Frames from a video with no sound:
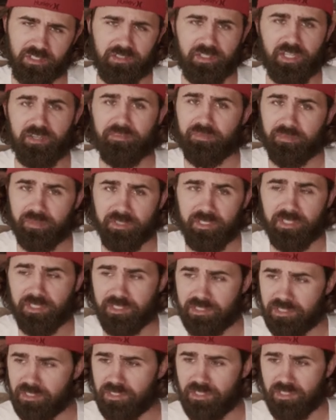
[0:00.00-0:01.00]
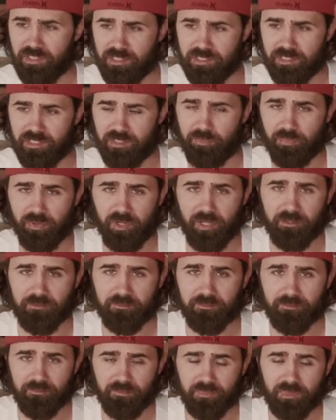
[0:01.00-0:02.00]
Definitely isn't easy, but
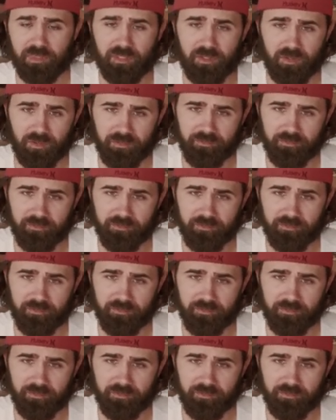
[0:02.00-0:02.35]
you